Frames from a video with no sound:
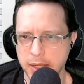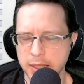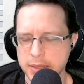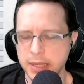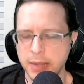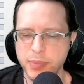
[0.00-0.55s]

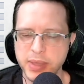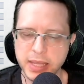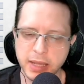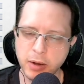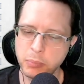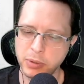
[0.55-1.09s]
because I'm
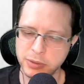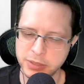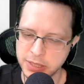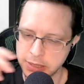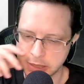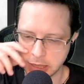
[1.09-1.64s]
thinking our
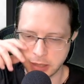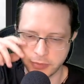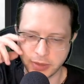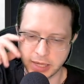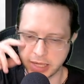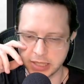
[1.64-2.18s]
person is kind of like an